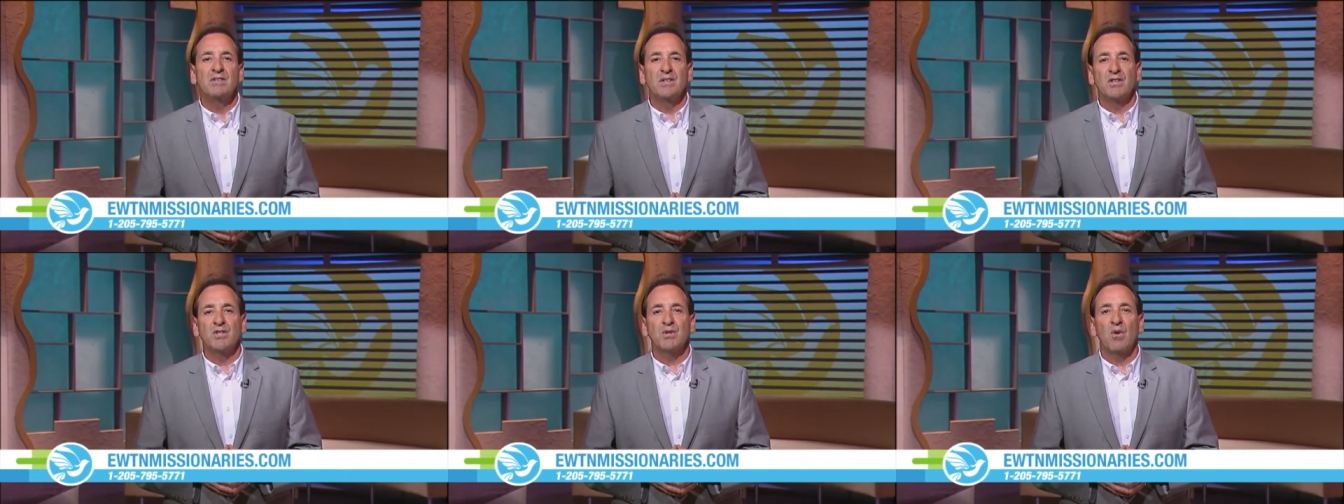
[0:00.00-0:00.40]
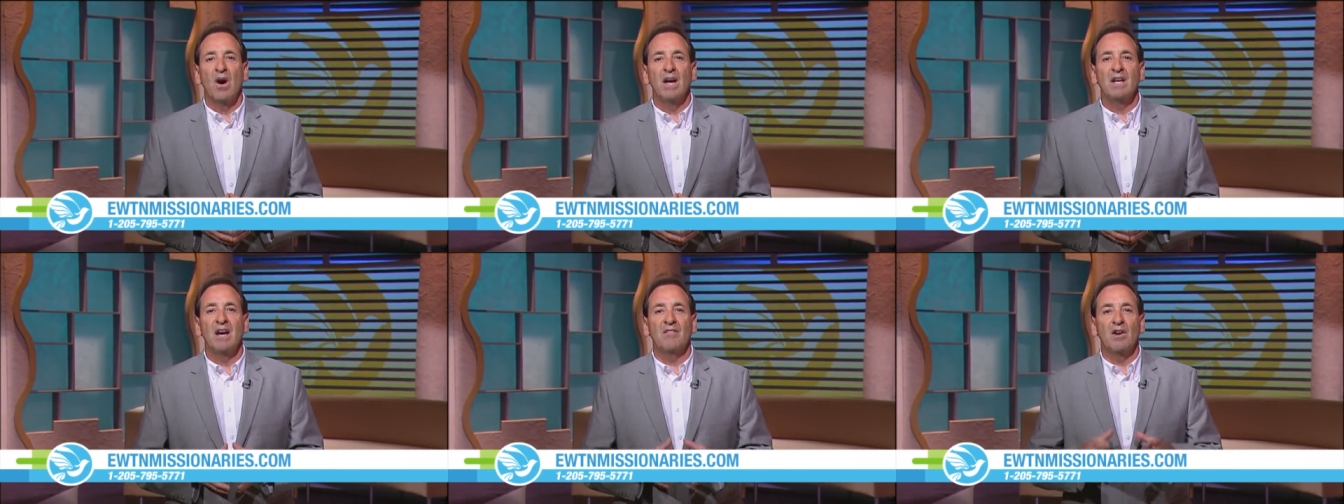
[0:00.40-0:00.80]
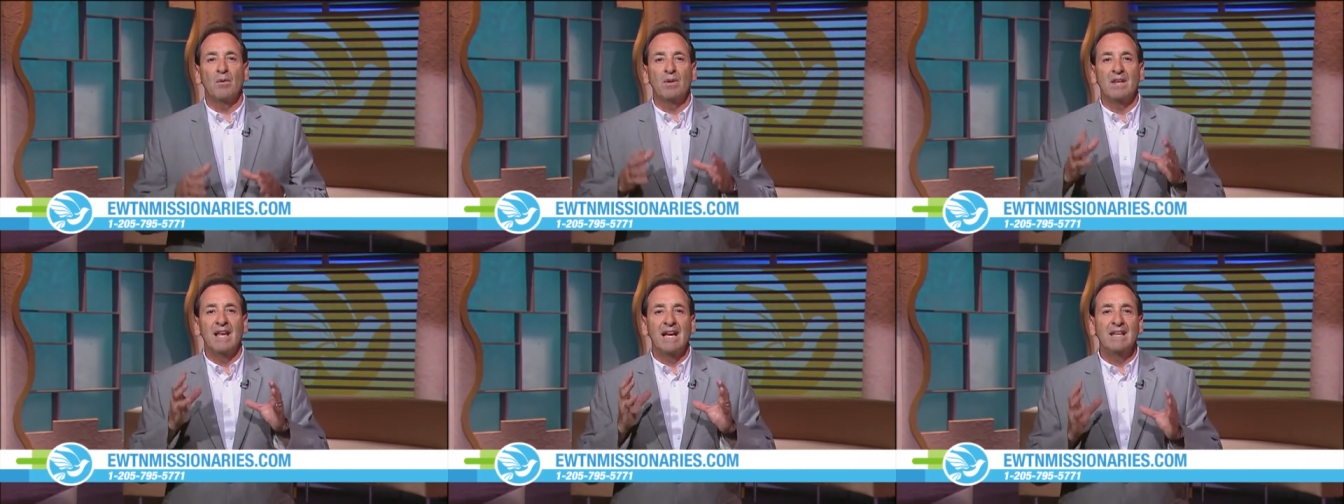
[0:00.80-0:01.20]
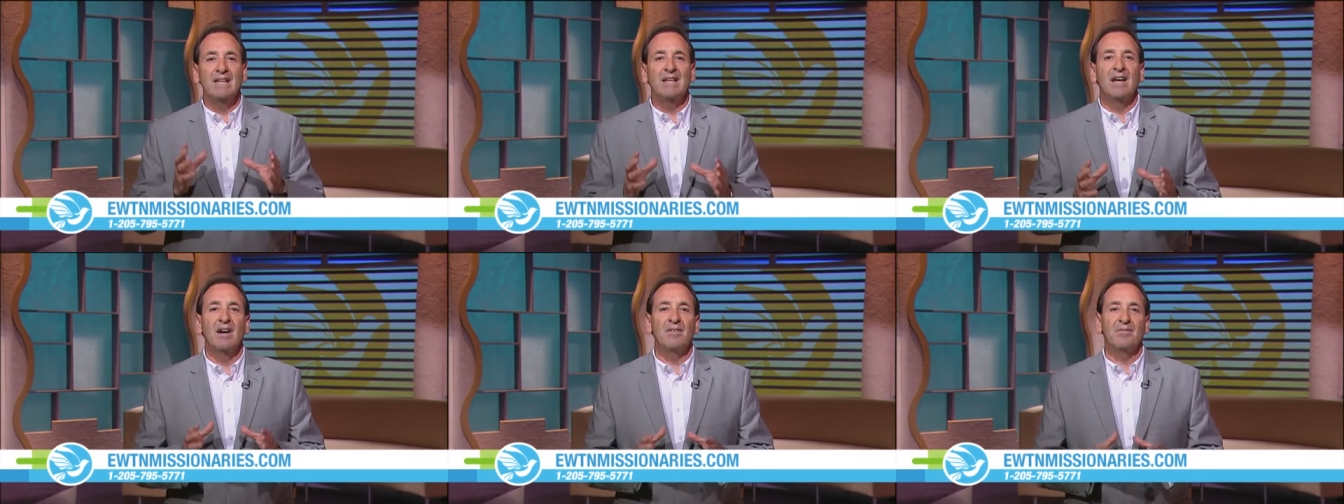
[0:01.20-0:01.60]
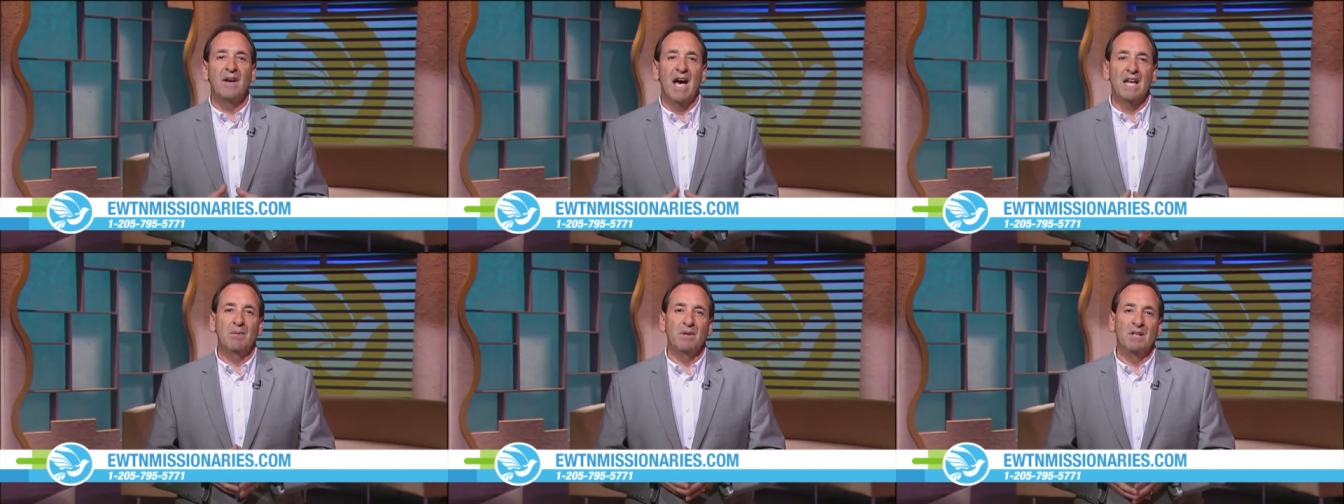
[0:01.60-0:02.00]
to the shrine of Our Lady of
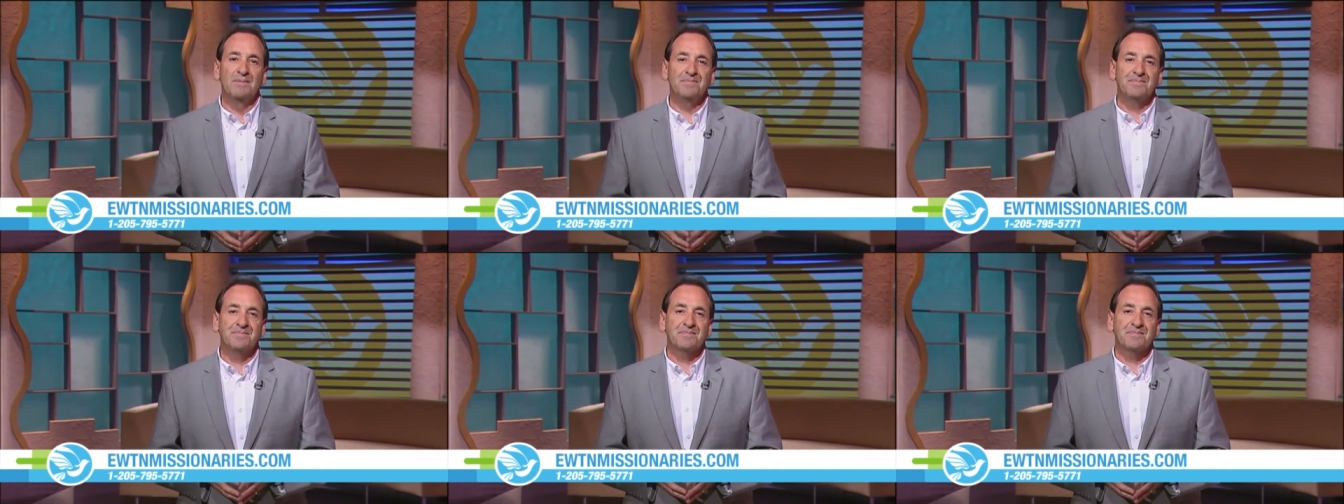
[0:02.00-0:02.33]
Fatima.